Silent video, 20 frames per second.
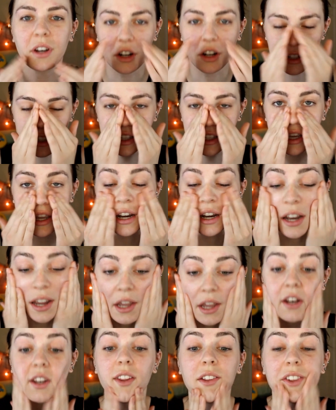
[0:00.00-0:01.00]
skin
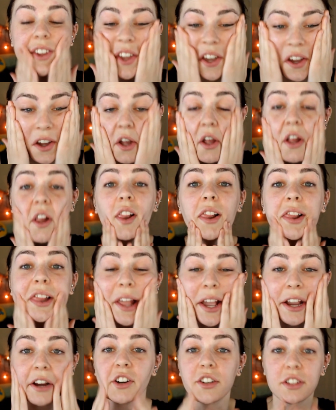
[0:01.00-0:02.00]
and the
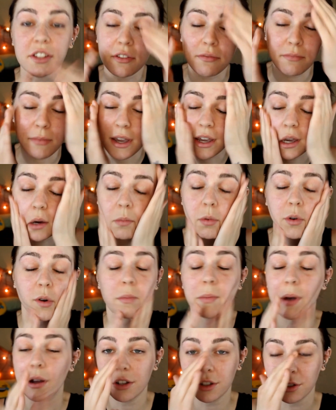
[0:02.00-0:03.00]
layers of makeup we're
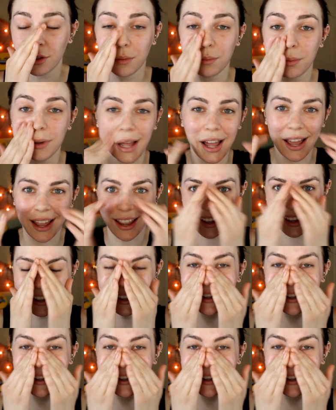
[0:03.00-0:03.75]
about to apply.